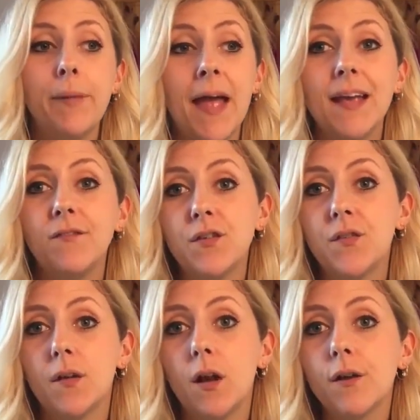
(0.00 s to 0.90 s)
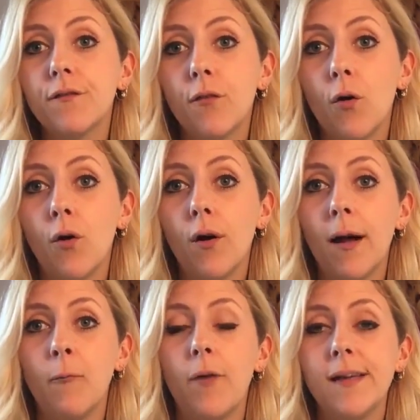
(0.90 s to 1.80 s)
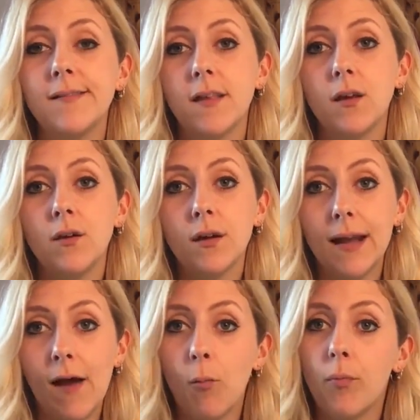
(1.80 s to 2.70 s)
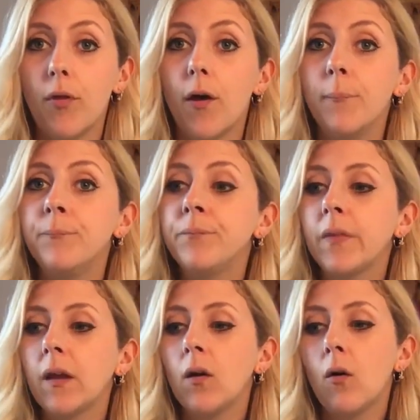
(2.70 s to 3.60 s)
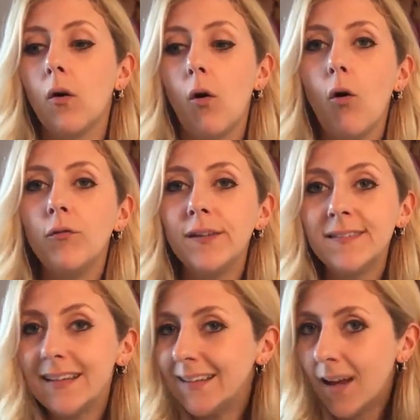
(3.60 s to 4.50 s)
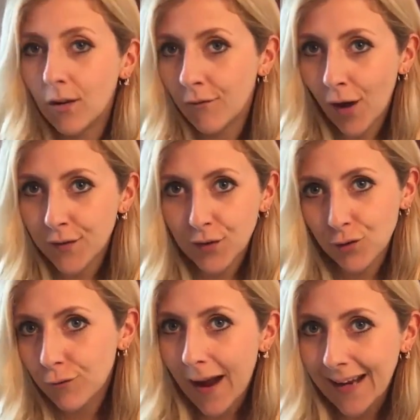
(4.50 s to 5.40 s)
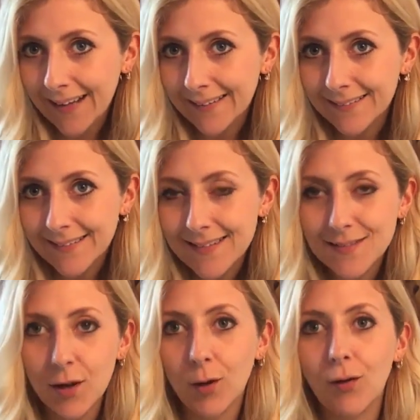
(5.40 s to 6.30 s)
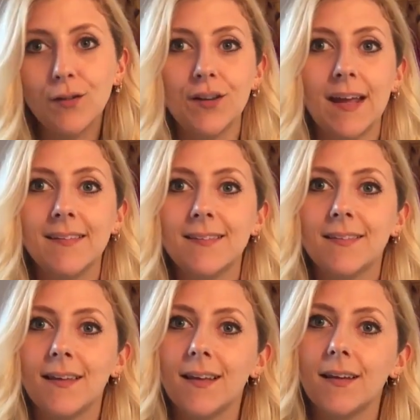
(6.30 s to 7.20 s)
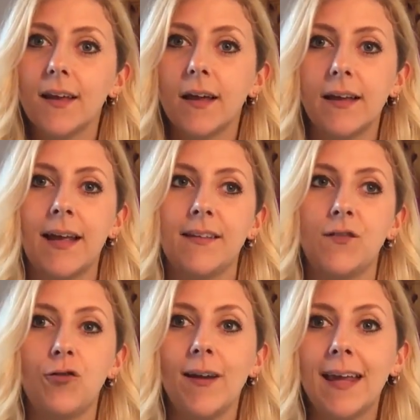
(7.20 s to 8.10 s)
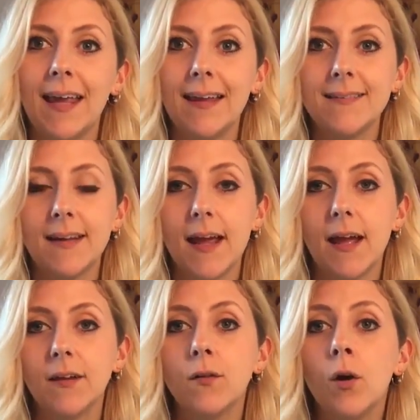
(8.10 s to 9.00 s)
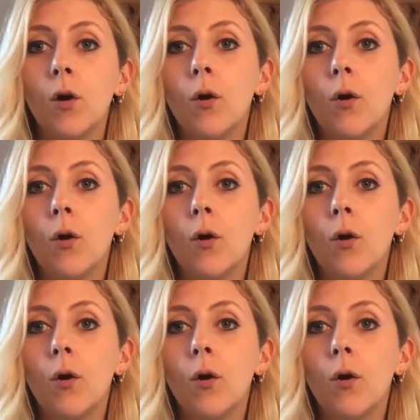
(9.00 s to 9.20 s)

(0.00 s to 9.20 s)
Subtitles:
behaviours to look for and ways that you can help them. Obviously none of us are trained psychologists. It's tricky, isn't it? And